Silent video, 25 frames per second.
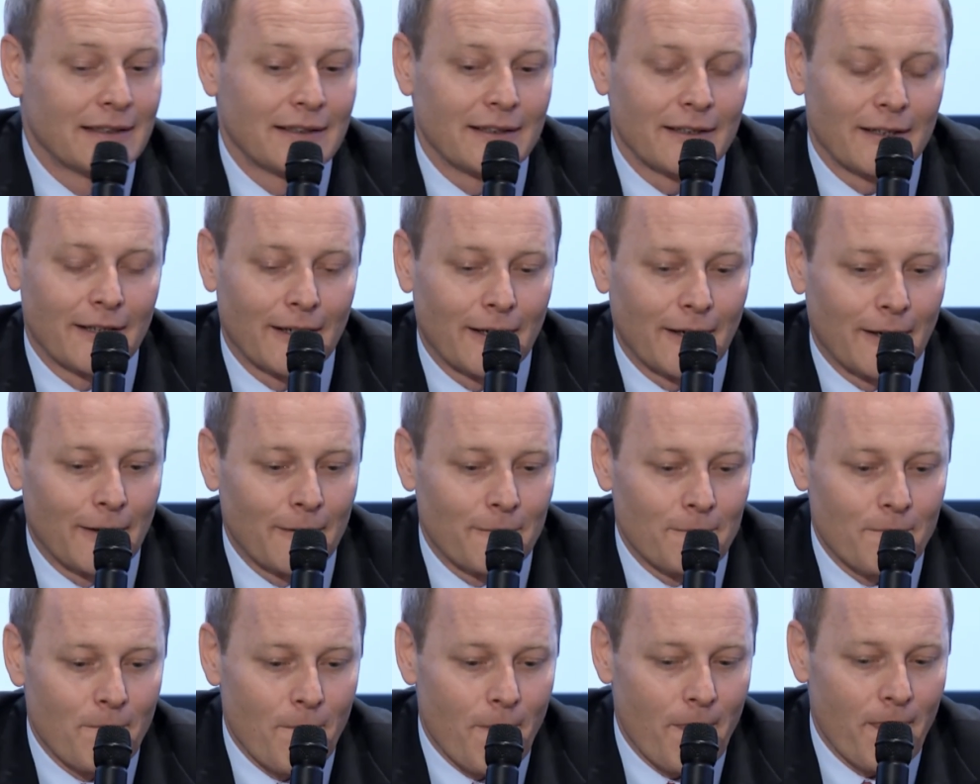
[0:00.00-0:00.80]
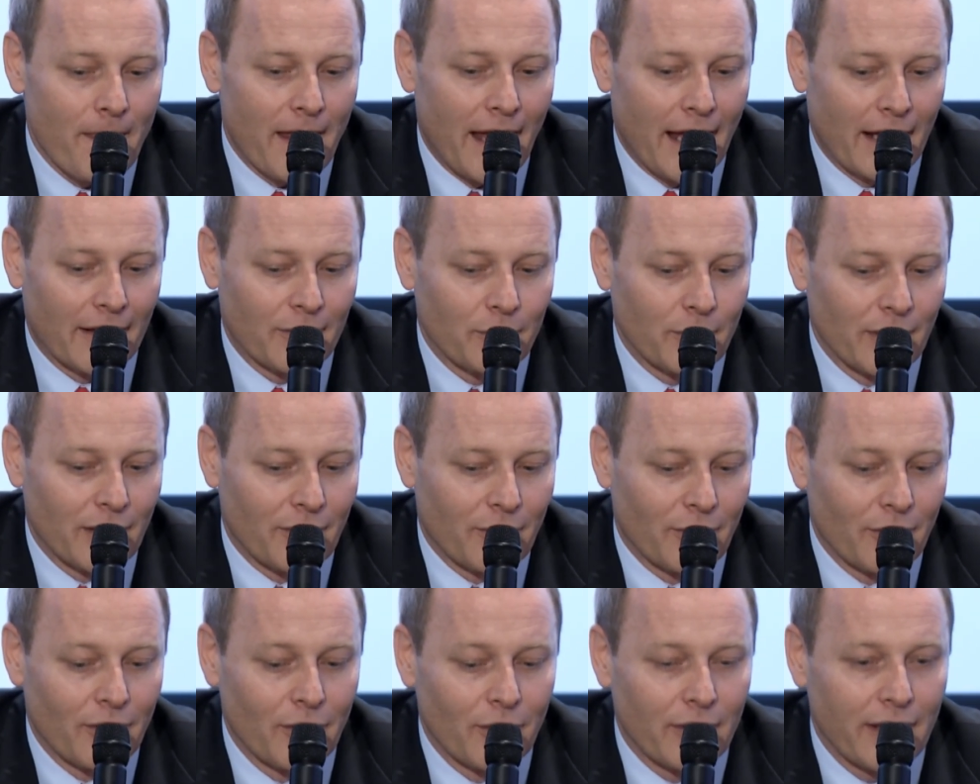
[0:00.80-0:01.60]
and we
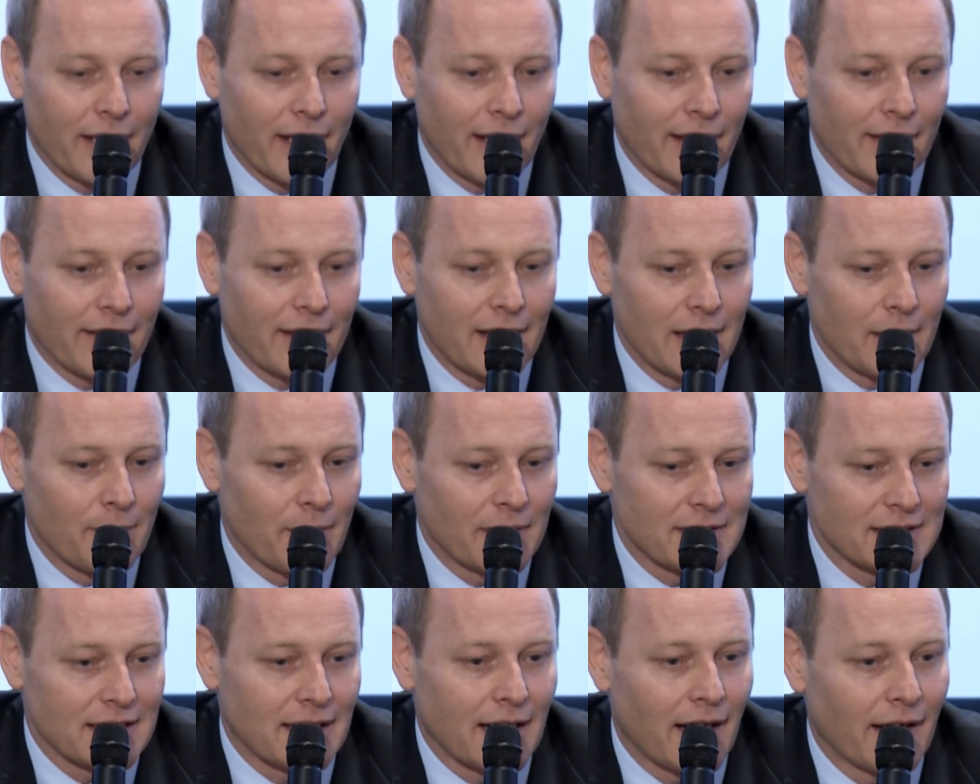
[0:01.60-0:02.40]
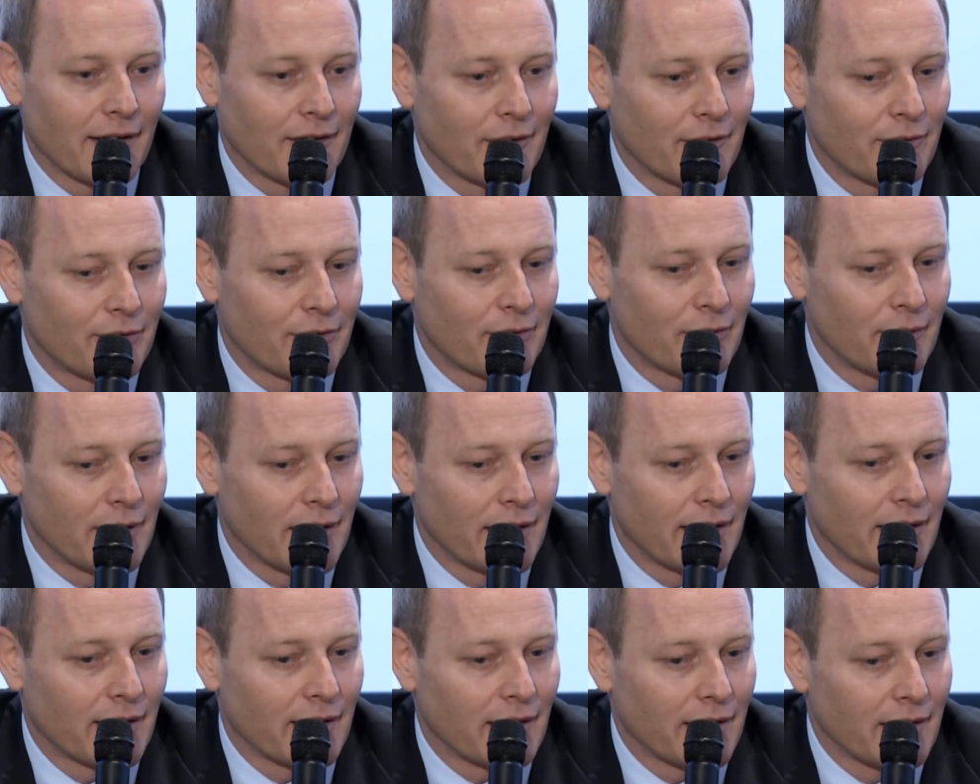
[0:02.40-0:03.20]
are all looking at him as a kind of
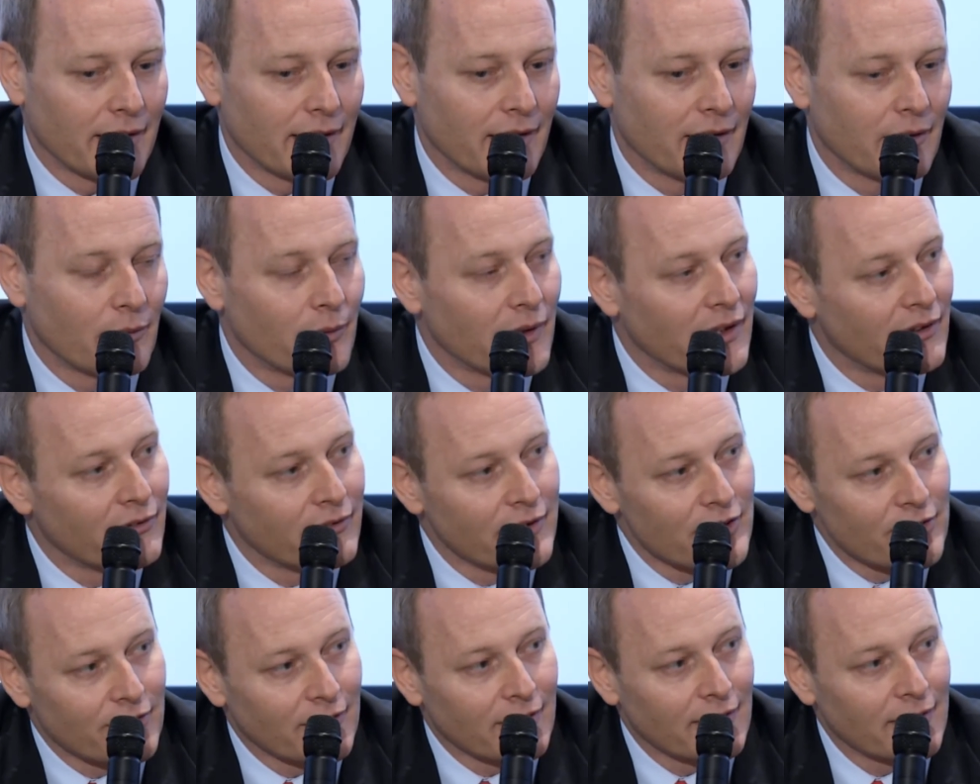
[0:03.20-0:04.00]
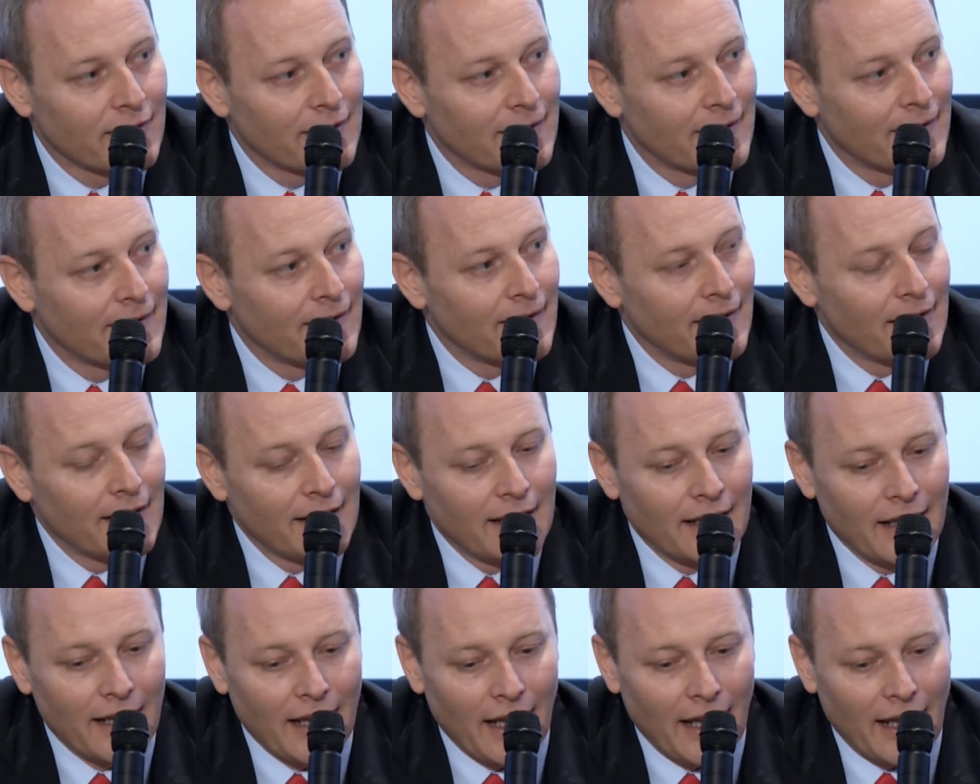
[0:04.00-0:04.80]
really a leader with a vision,
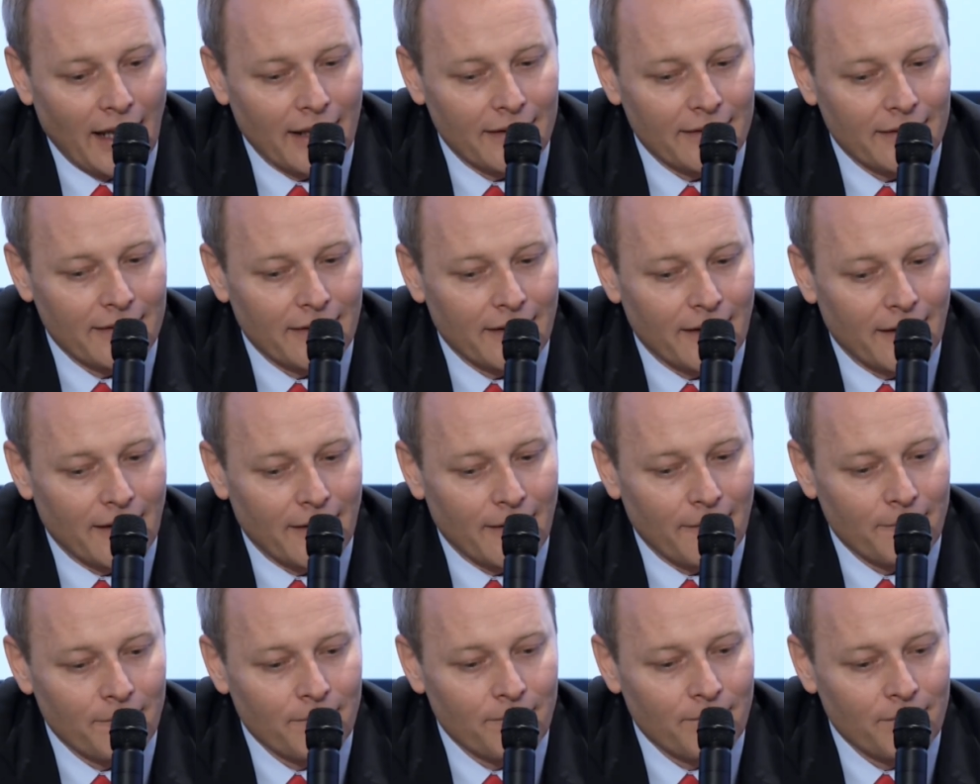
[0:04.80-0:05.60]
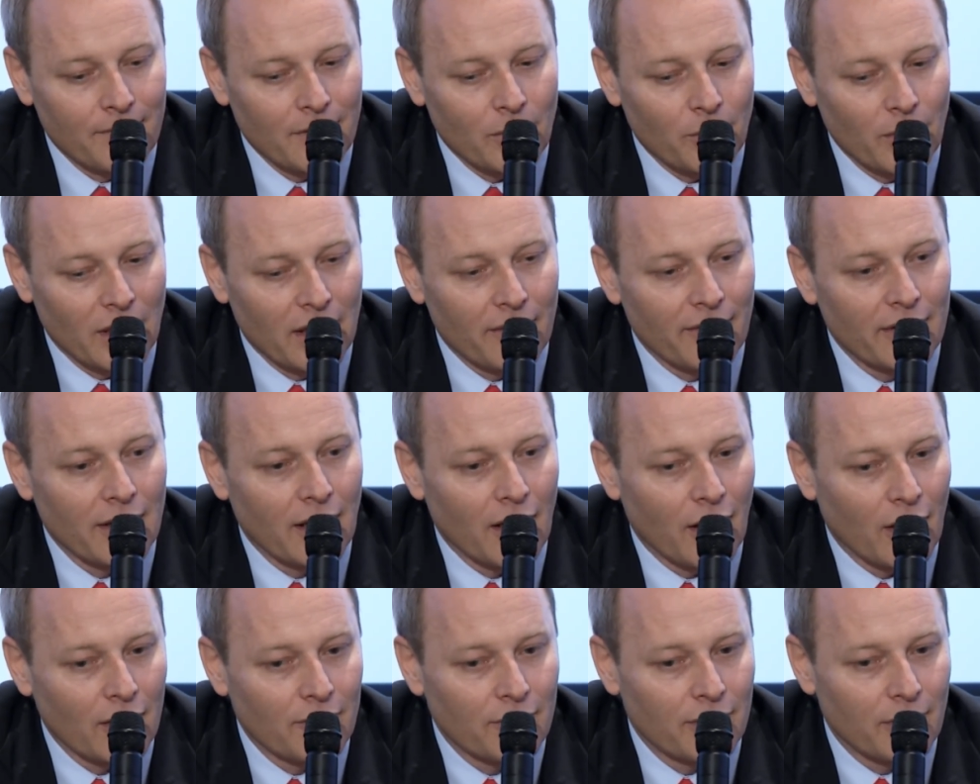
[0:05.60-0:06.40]
and we learn
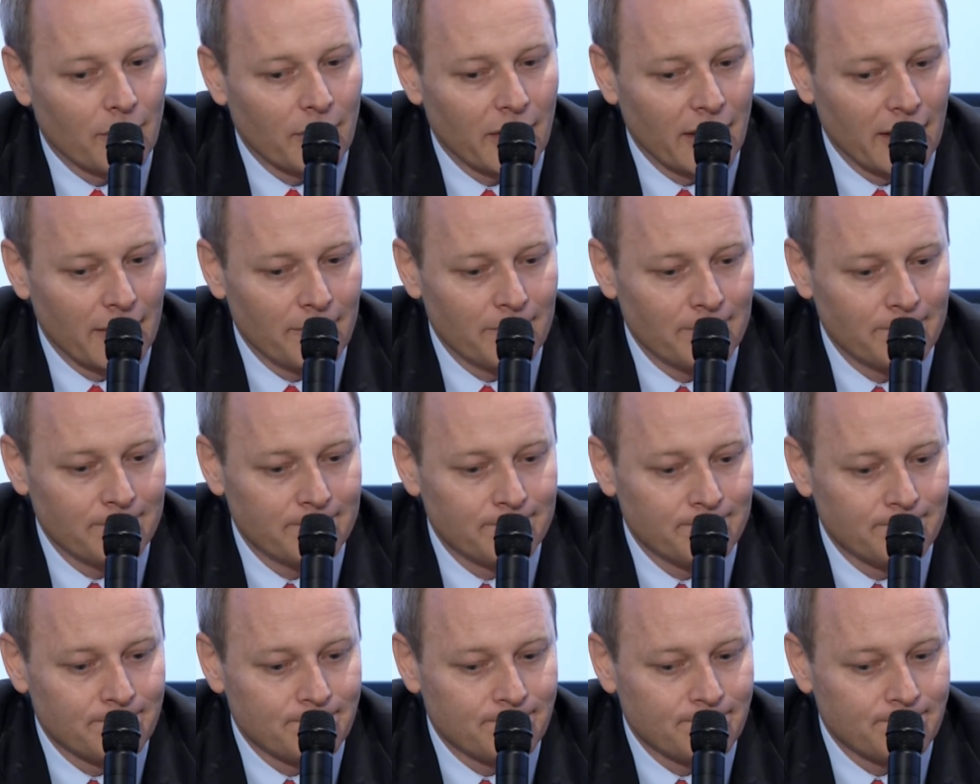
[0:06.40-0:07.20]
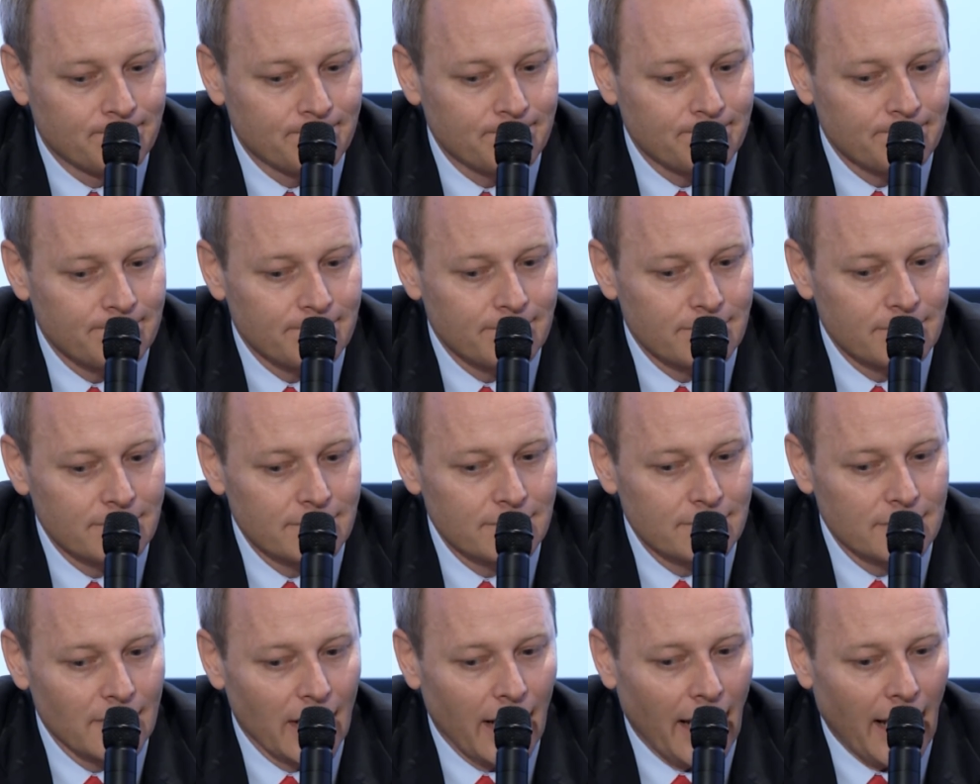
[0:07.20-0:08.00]
a lot from him.
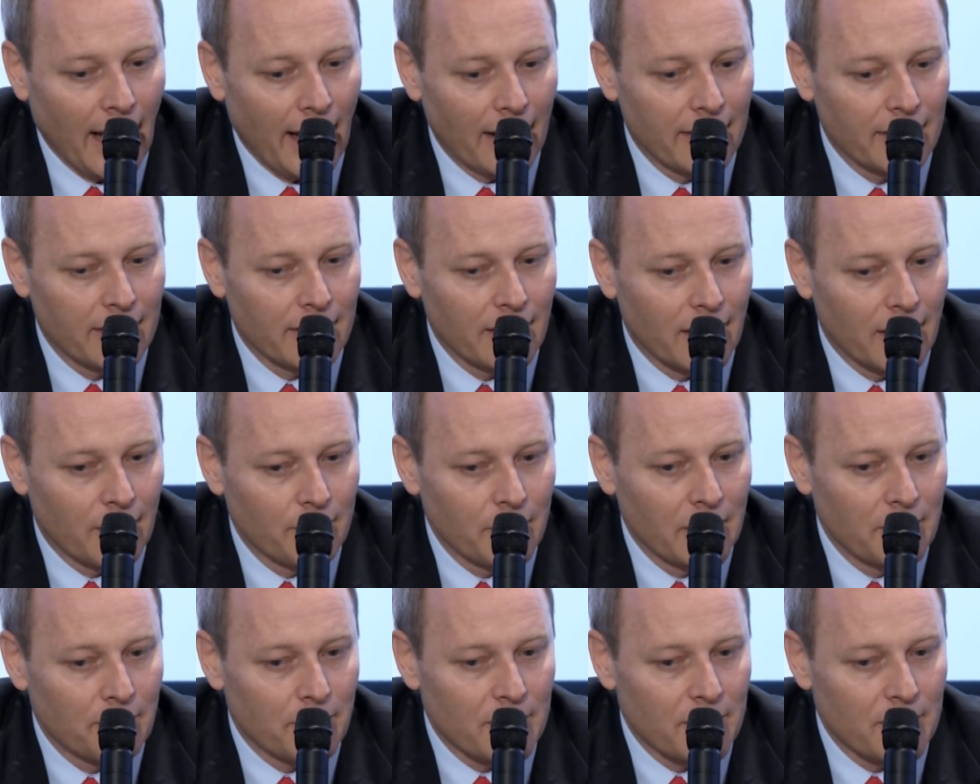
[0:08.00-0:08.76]
And at